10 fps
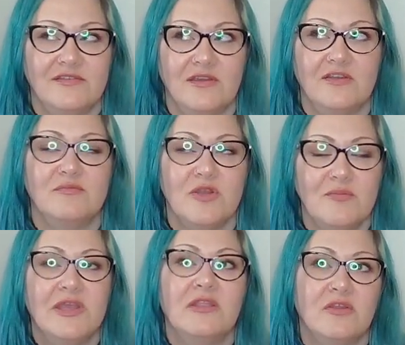A smart
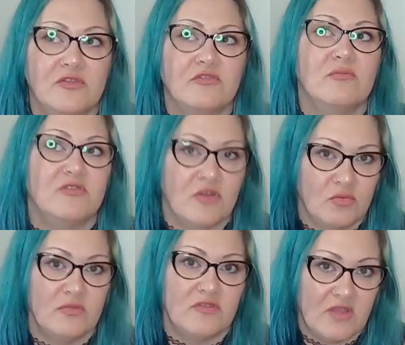man learns from his own
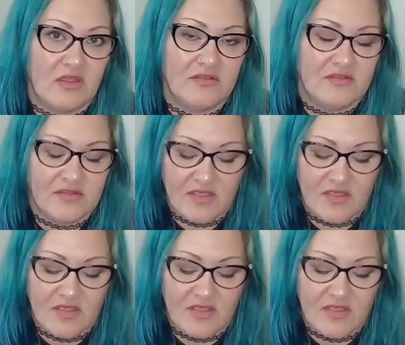mistakes,